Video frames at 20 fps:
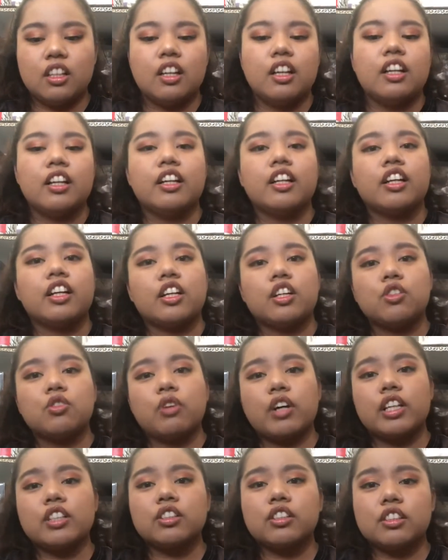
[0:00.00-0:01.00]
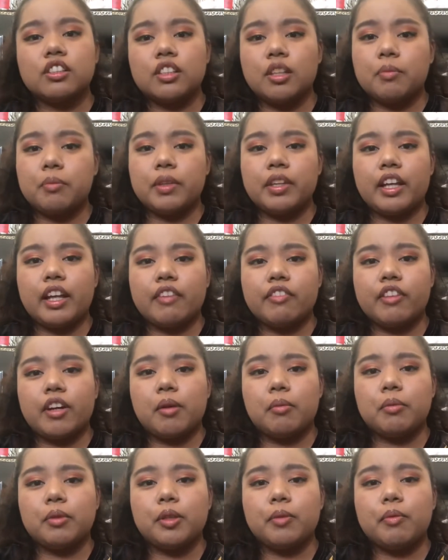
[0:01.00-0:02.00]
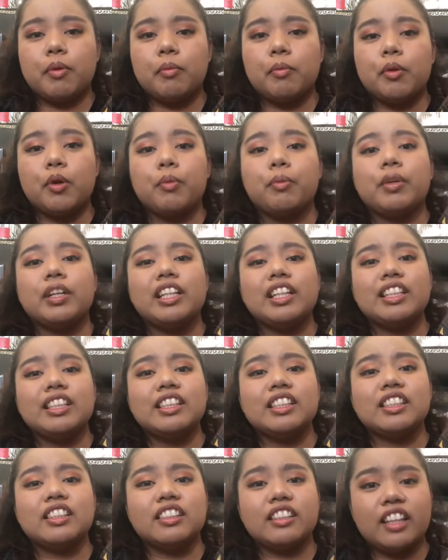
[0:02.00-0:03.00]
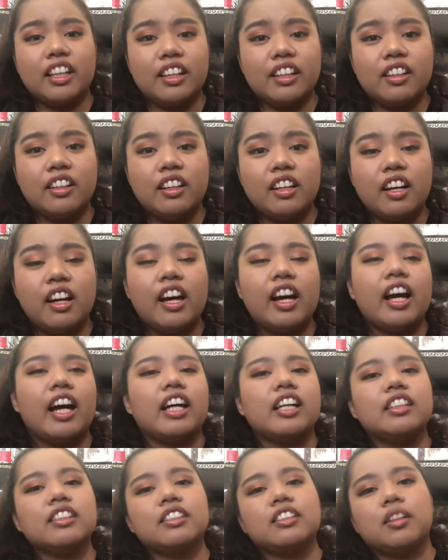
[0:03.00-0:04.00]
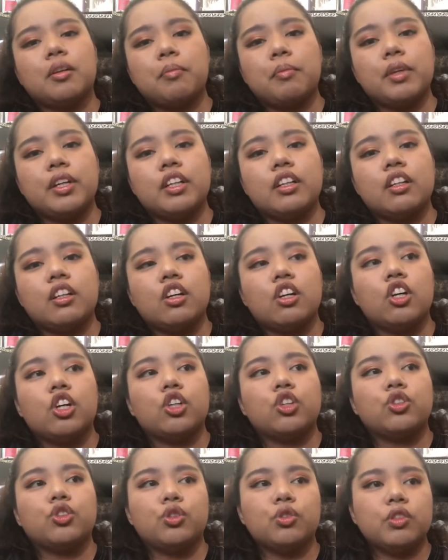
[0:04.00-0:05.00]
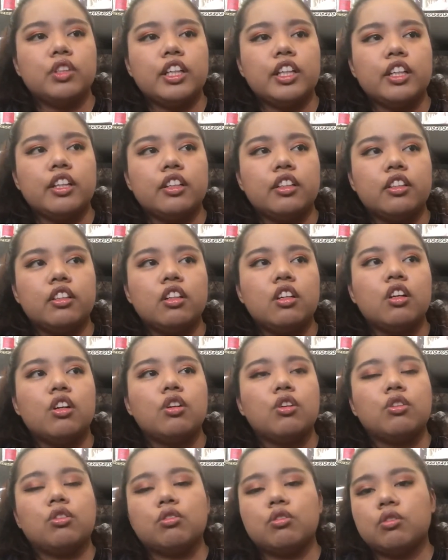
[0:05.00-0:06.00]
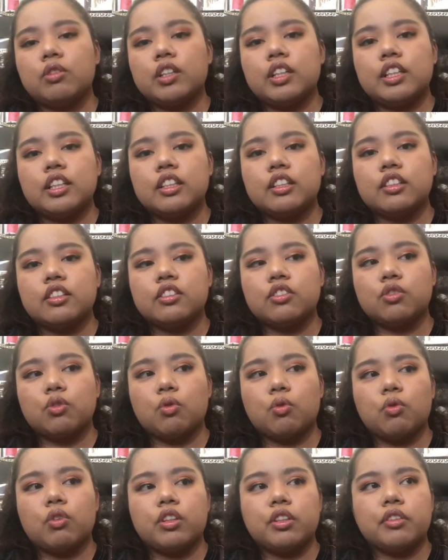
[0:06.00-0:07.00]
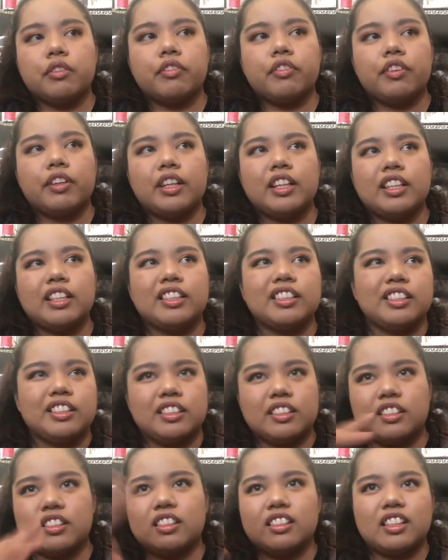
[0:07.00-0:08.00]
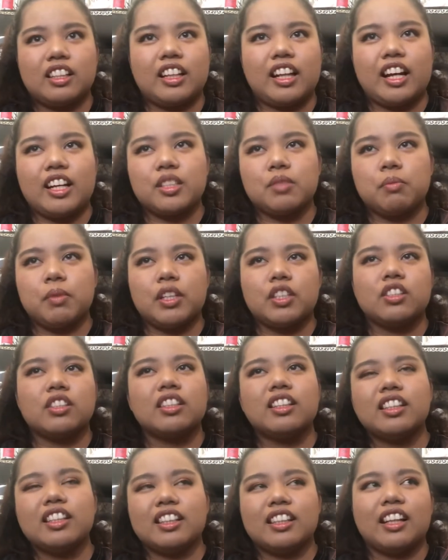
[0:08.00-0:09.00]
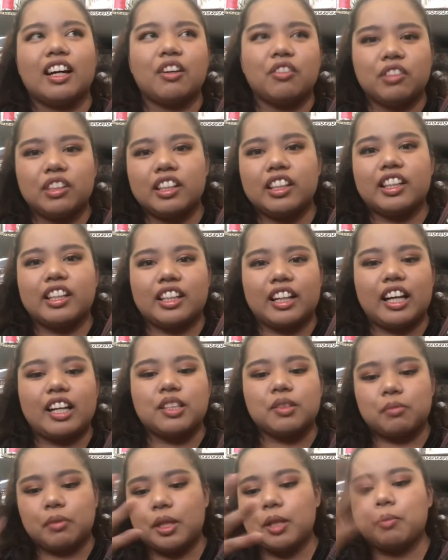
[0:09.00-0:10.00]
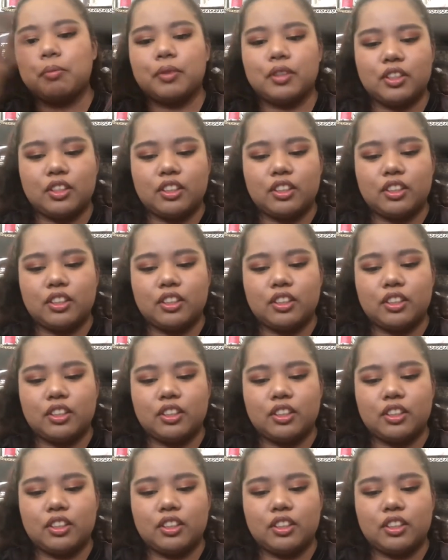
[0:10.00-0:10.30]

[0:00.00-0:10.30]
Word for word: he tries to summon that family member but instead has summoned Julian, who is one of his classmates, not really a classmate but